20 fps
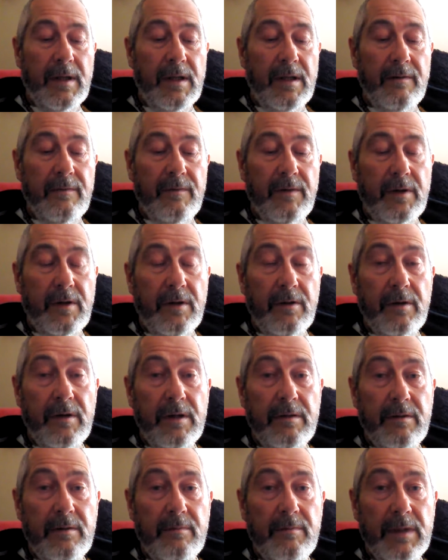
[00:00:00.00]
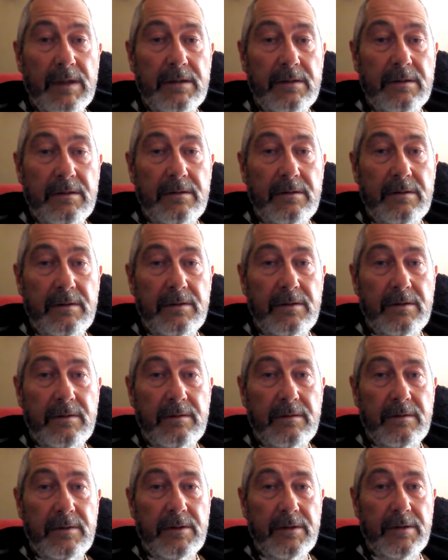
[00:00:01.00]
give a coherent message
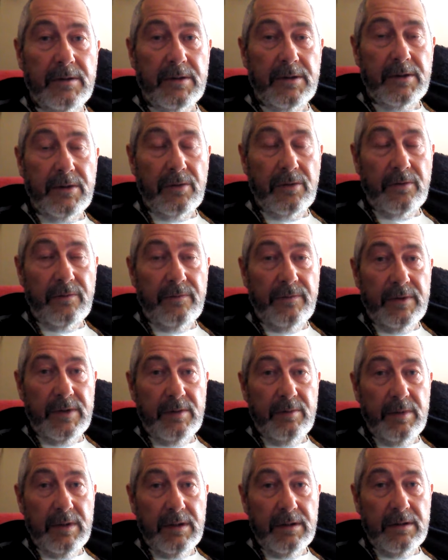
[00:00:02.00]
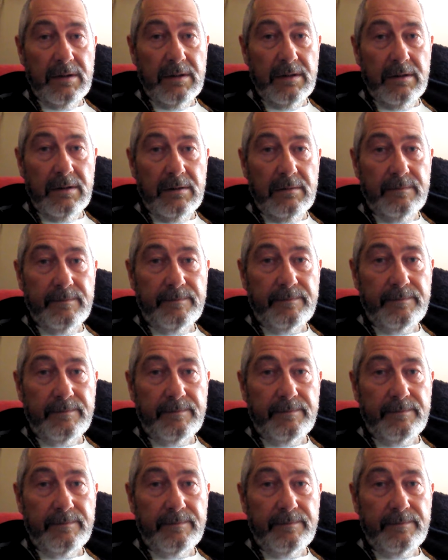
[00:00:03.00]
to the stuck visibilities?